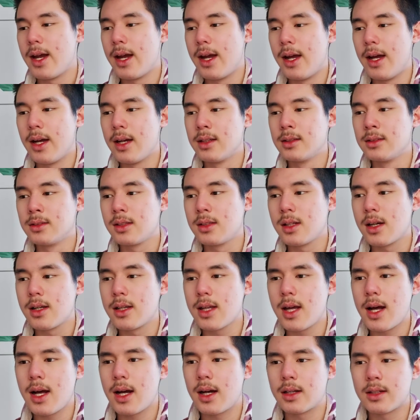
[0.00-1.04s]
And
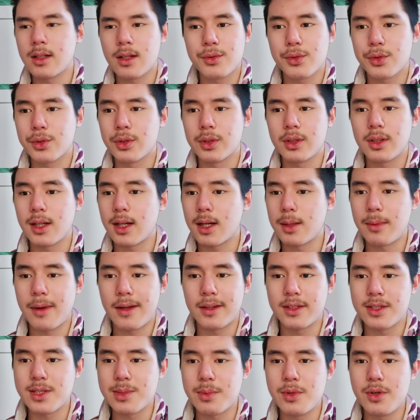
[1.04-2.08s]
another good thing about
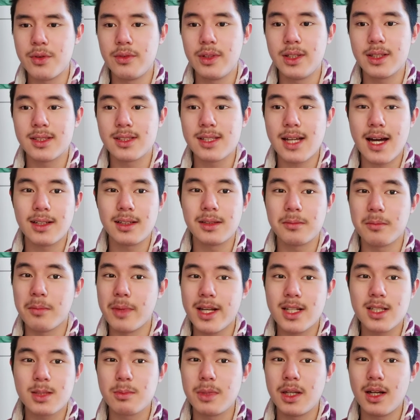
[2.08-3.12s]
this movie is that it
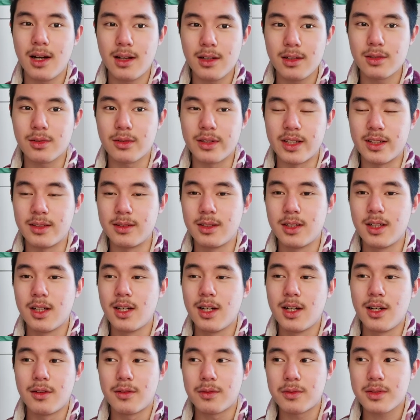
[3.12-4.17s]
makes me hungry
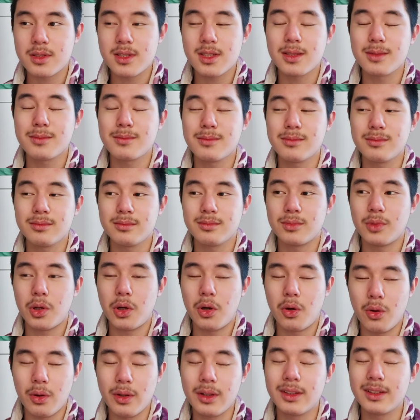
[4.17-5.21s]
for some
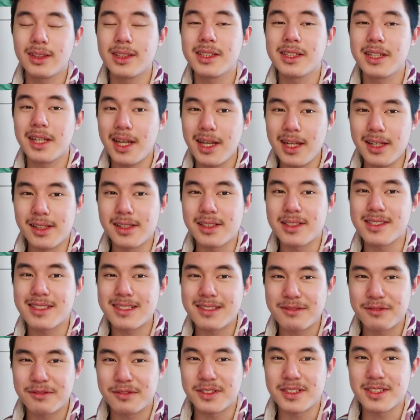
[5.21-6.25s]
oily cakes,
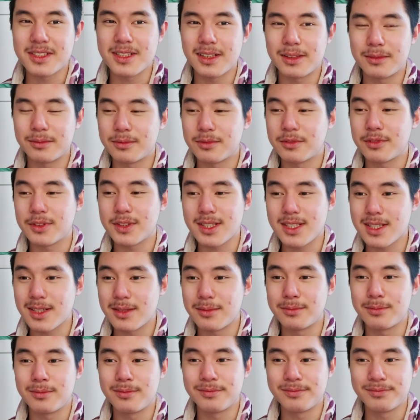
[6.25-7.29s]
for
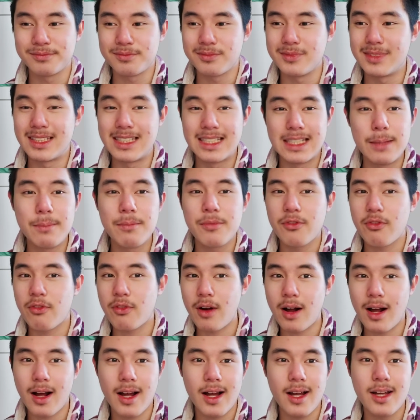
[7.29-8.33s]
some deep
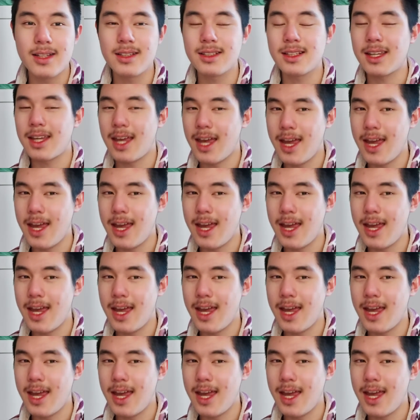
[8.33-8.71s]
fried